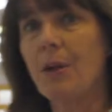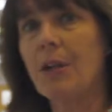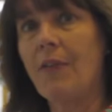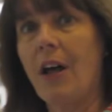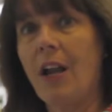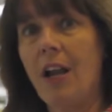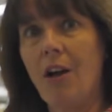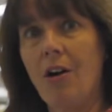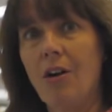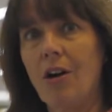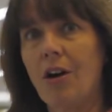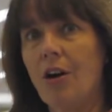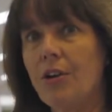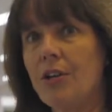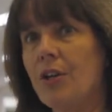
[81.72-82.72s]
one of our long
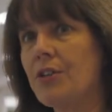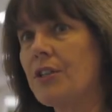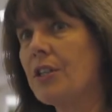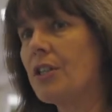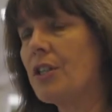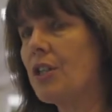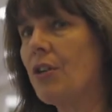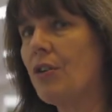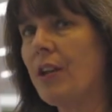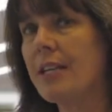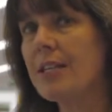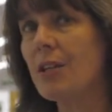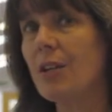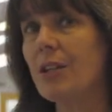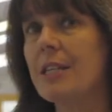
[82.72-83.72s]
corridors in the school, and
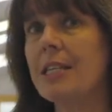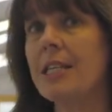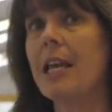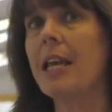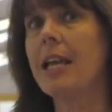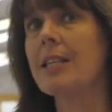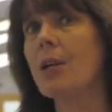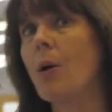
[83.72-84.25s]
as you can see, it's